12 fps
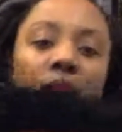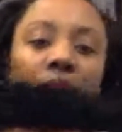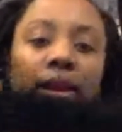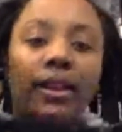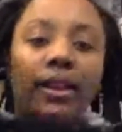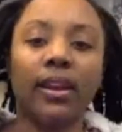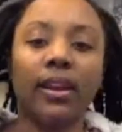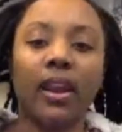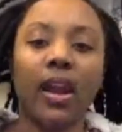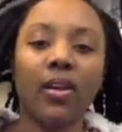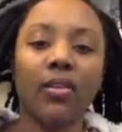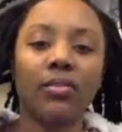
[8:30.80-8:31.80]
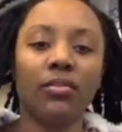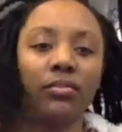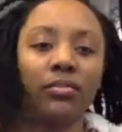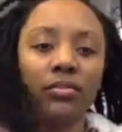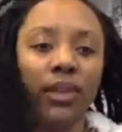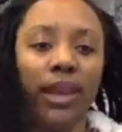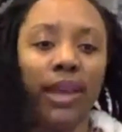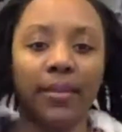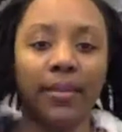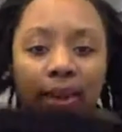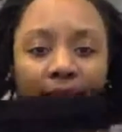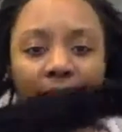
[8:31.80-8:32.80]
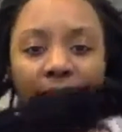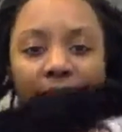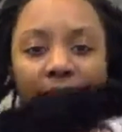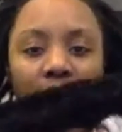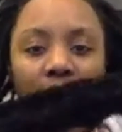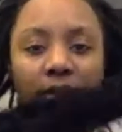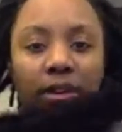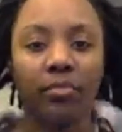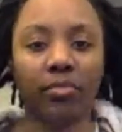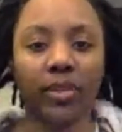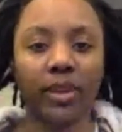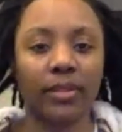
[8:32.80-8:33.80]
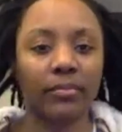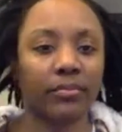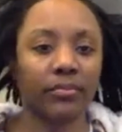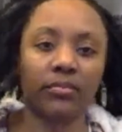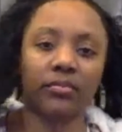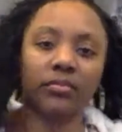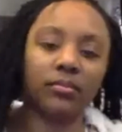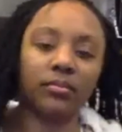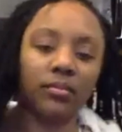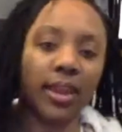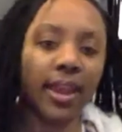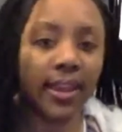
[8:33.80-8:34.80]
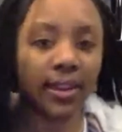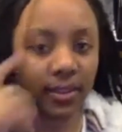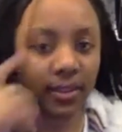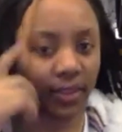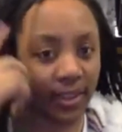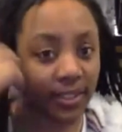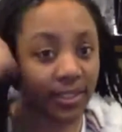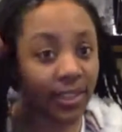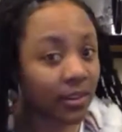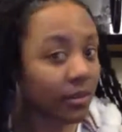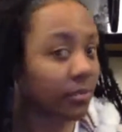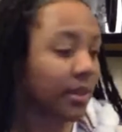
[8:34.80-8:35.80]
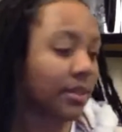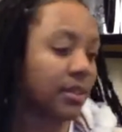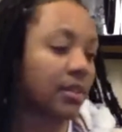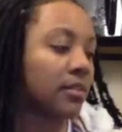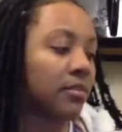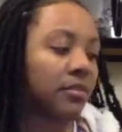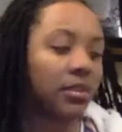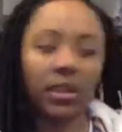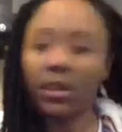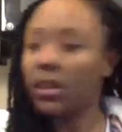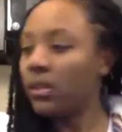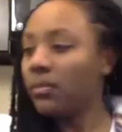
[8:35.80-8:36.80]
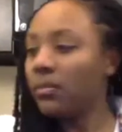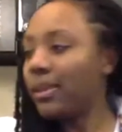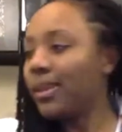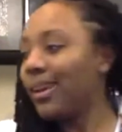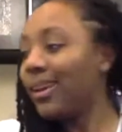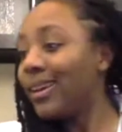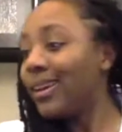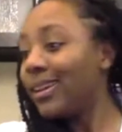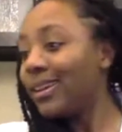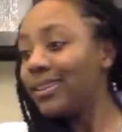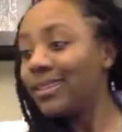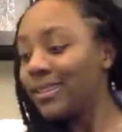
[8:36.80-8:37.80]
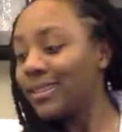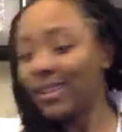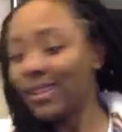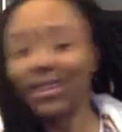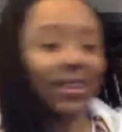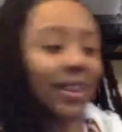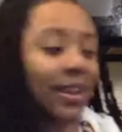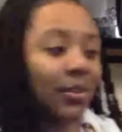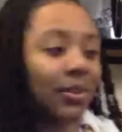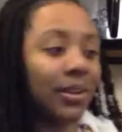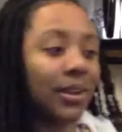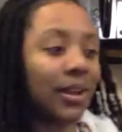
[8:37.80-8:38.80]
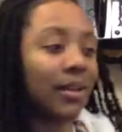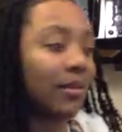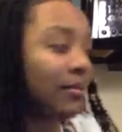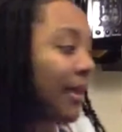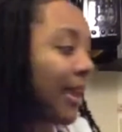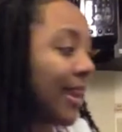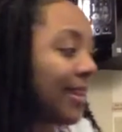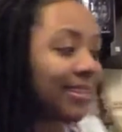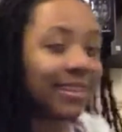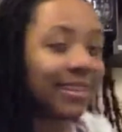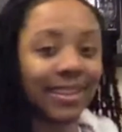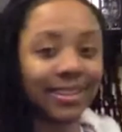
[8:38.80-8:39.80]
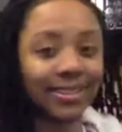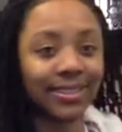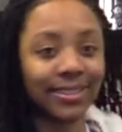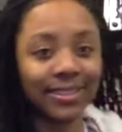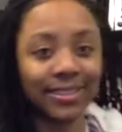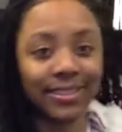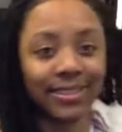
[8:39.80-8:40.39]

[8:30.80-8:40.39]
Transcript: and then long, I would have the hair already prepped. I had to extend them myself because they only come 18 inches.